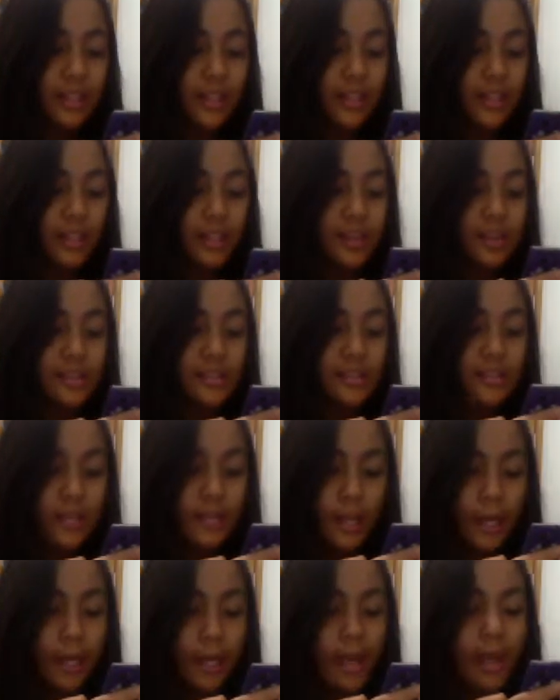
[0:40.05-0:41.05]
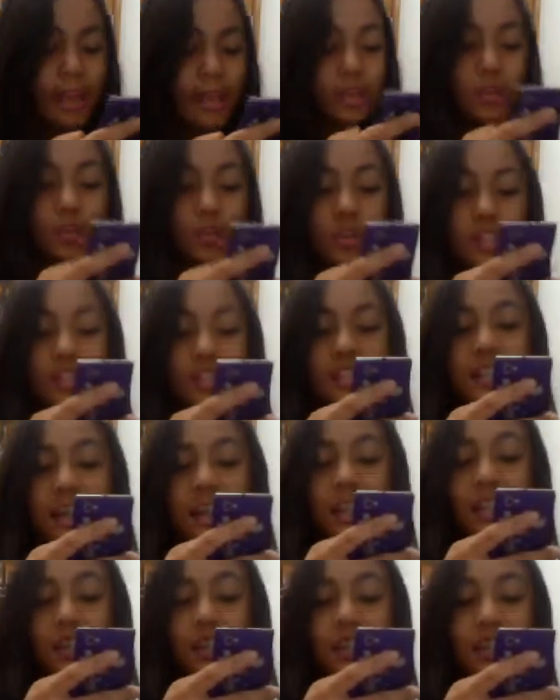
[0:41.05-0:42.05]
is squishy
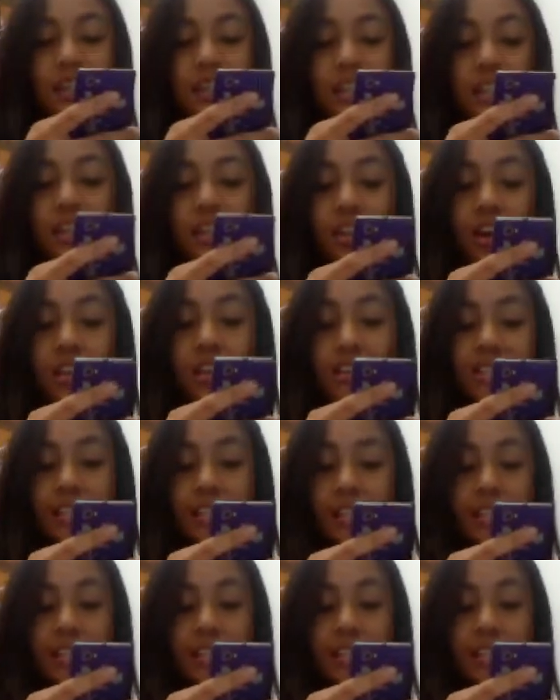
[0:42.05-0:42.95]
that you rather lost